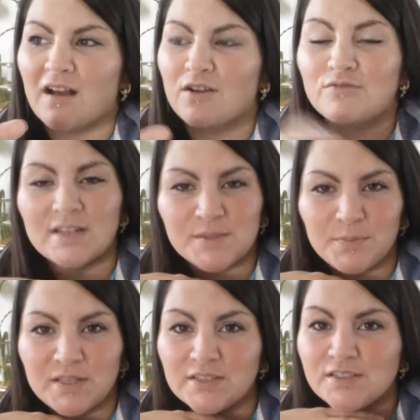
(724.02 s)

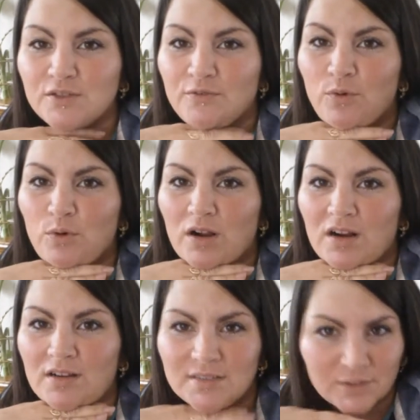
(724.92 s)
recipes
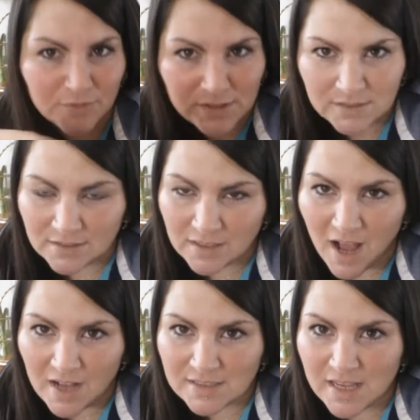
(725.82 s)
for different
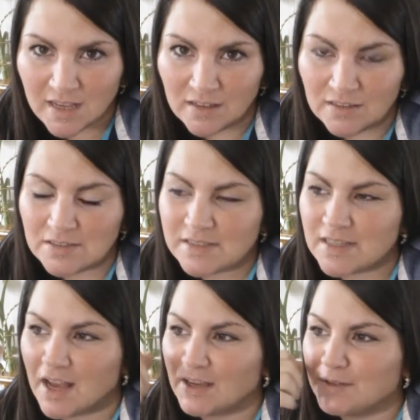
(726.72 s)
cocktails,
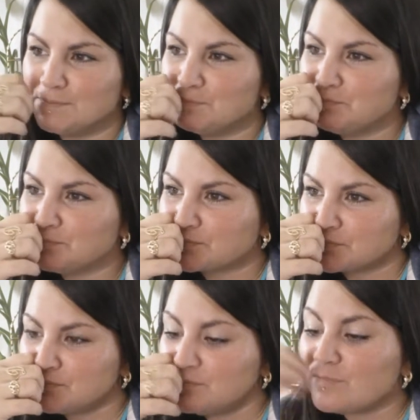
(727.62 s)
and
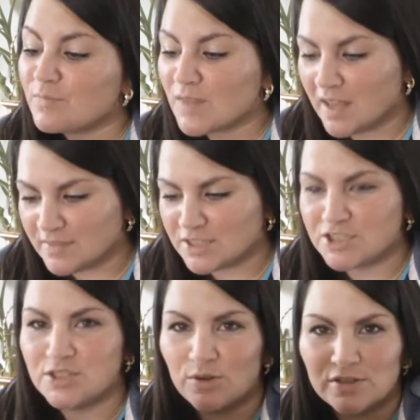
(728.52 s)
then
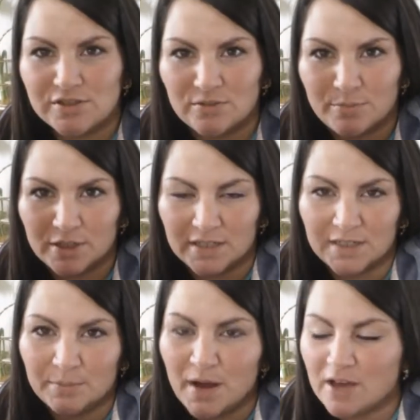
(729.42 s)
she also put it in
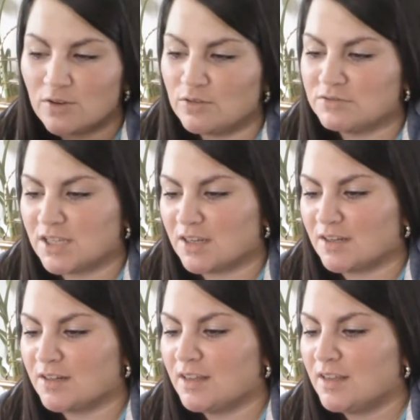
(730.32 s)
a pot
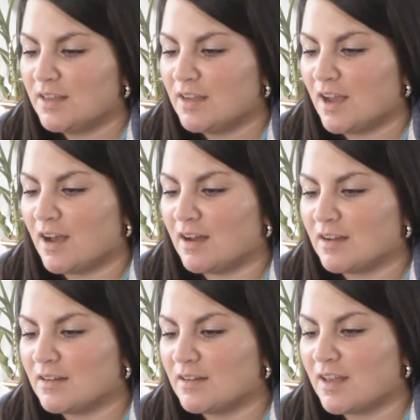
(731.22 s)
holder,
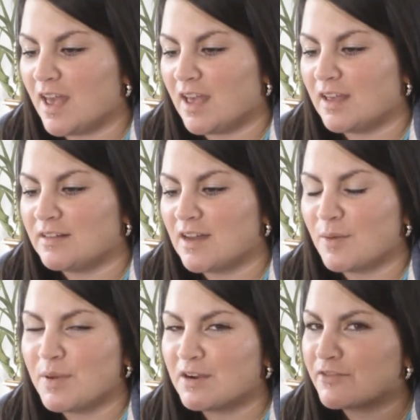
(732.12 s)
and a
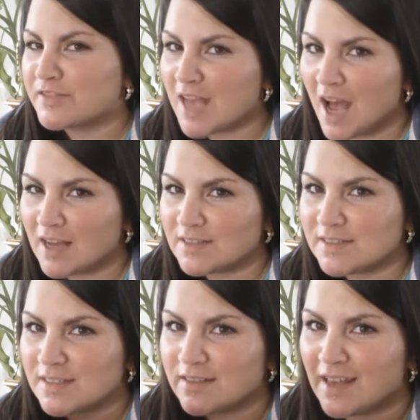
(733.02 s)
pair of
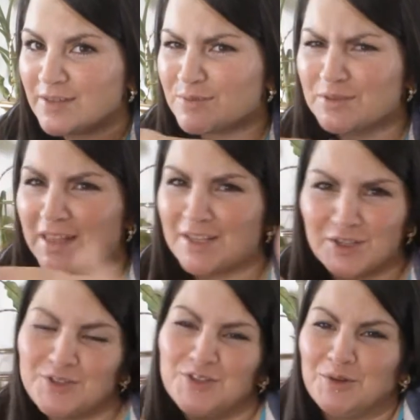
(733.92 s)
socks that were like a,
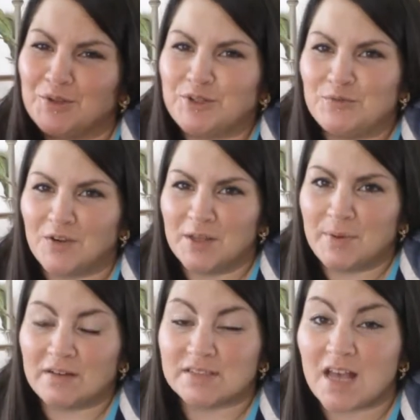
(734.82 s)
you know, a cute, funny
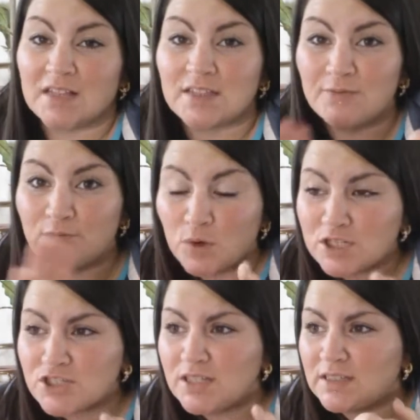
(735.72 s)
pair of socks.
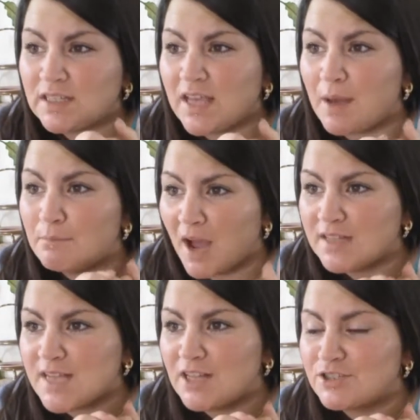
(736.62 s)
Unfortunately, at my
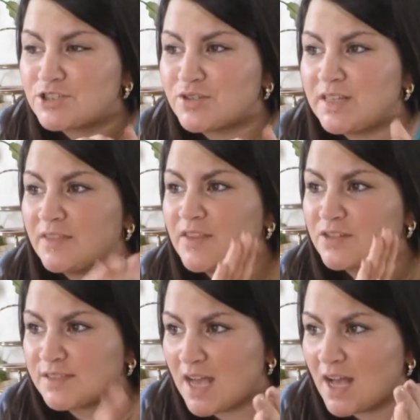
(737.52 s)
Dollar Tree, their
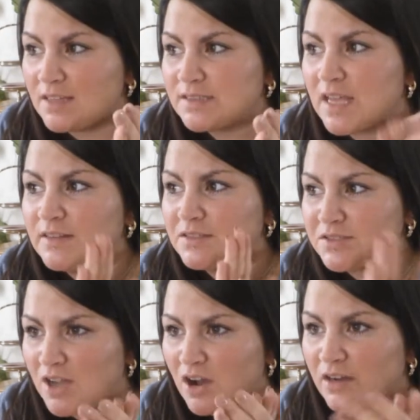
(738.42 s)
socks and their
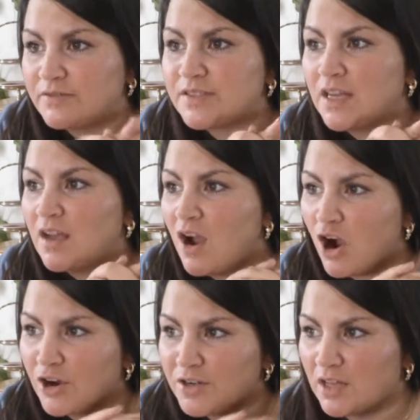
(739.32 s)
scarves
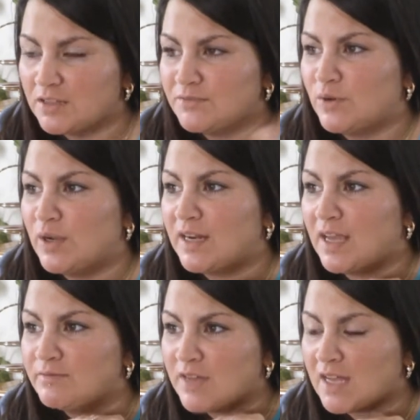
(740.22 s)
are null and void. I
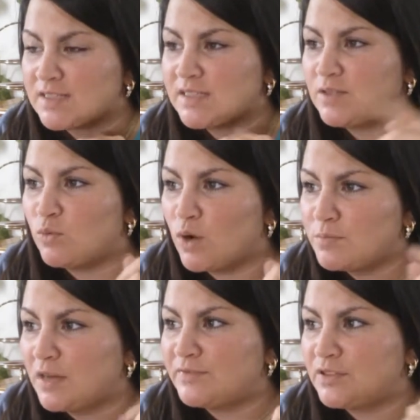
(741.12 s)
have not seen one
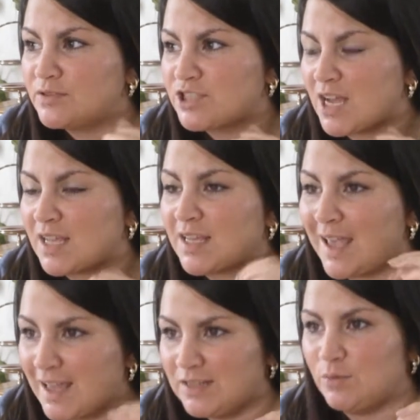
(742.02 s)
buffalo check
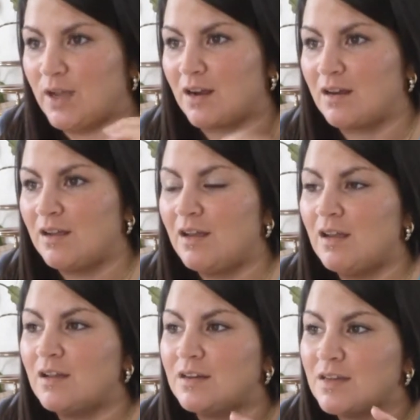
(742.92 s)
anywhere,
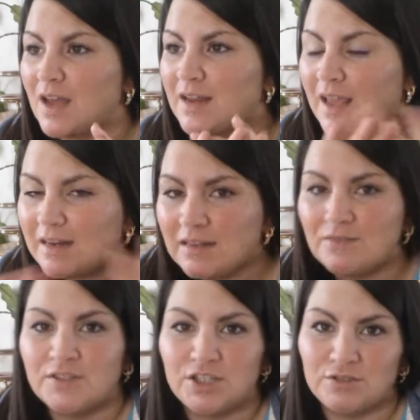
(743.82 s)
not any
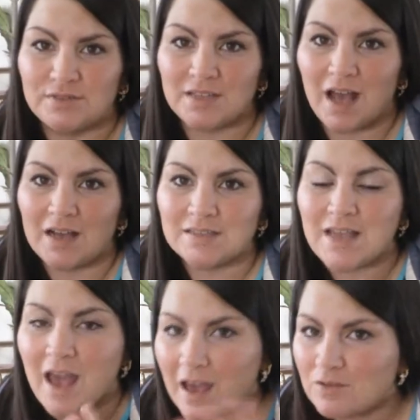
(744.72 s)
of the cute socks
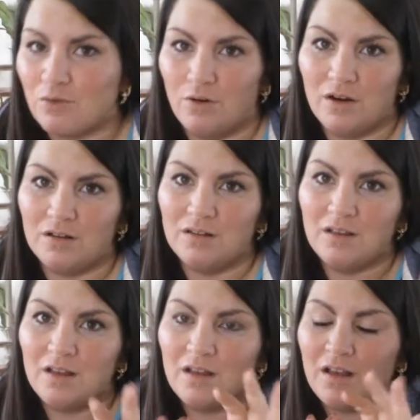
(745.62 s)
at all.
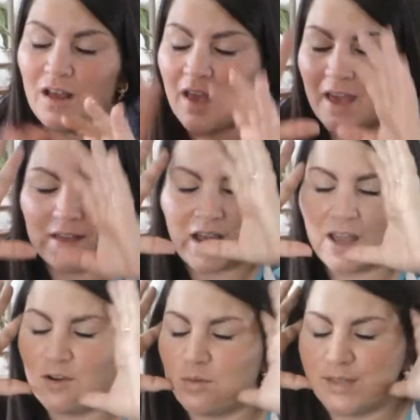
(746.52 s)
And
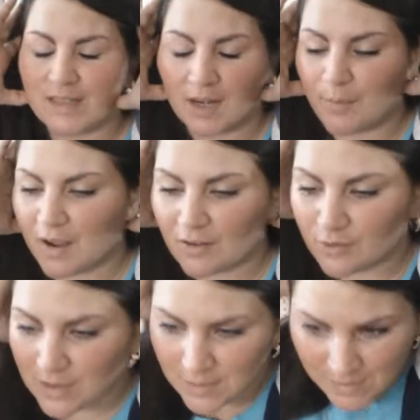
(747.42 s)
I always get a pair of
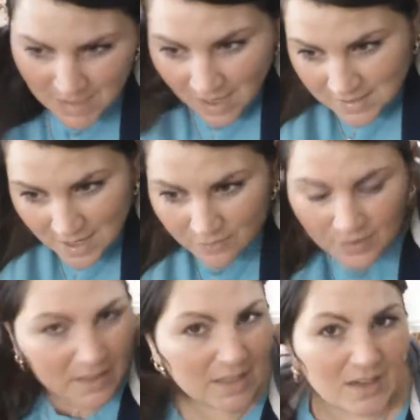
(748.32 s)
Christmas socks every
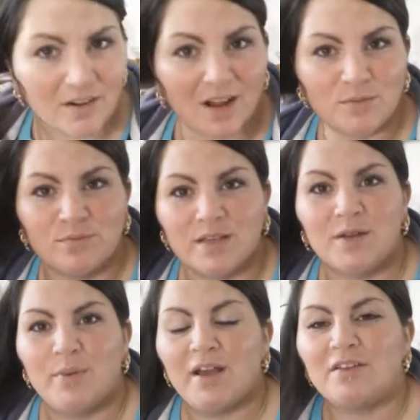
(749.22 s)
year. I get a
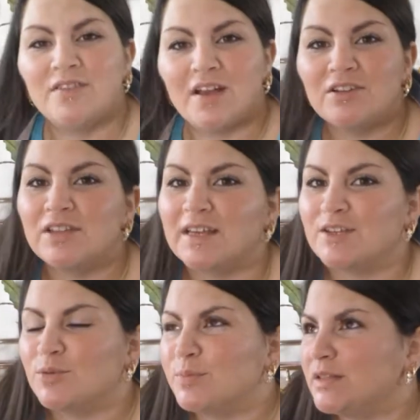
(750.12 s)
pair there, like
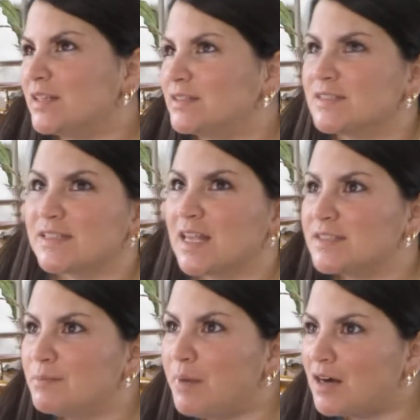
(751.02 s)
it'll be like the
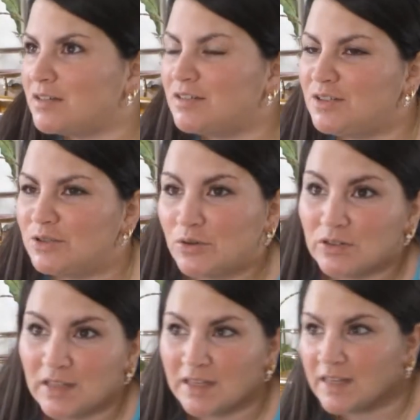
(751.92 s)
Santa buckle or
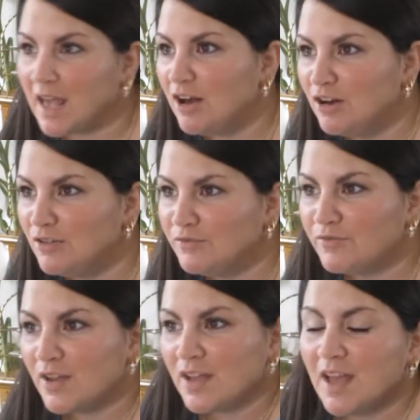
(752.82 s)
like an elf.
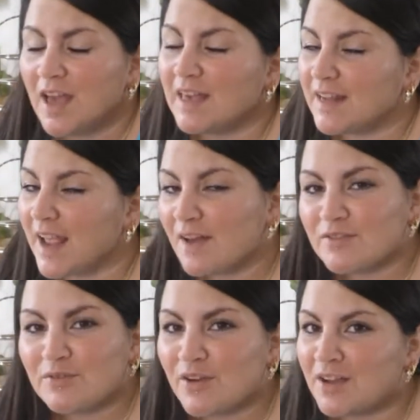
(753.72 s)
And I have
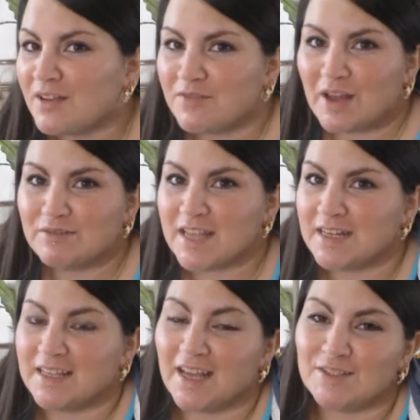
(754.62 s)
not found
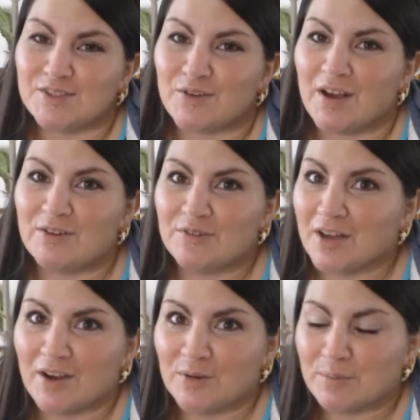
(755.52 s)
any yet, so I don't
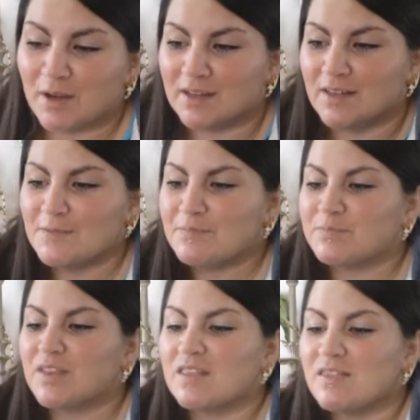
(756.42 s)
know. But
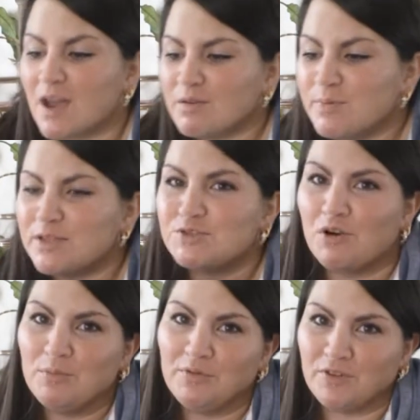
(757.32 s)
that would be
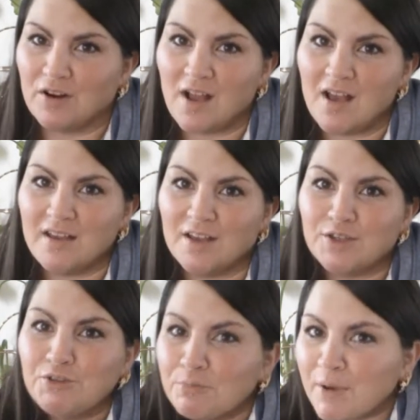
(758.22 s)
adorable for a guy. A
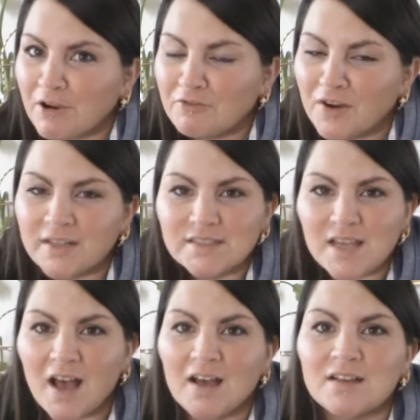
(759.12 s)
cute pair of funny
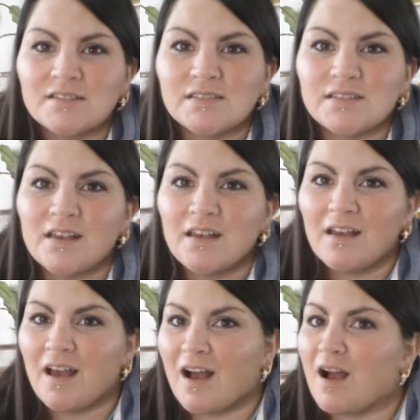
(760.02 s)
socks,
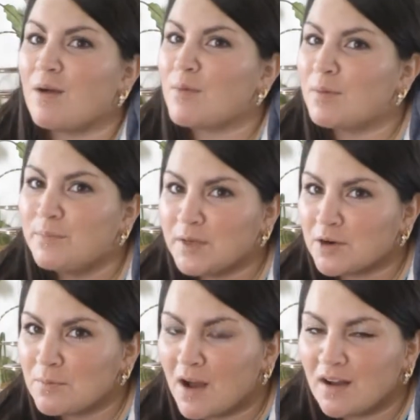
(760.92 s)
a beer
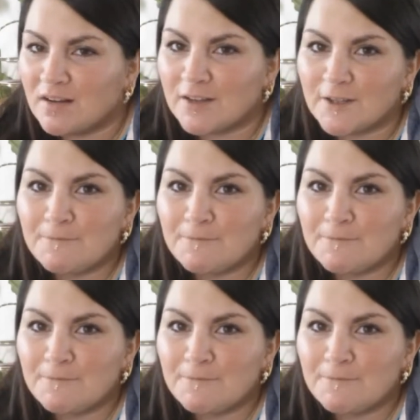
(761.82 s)
mug.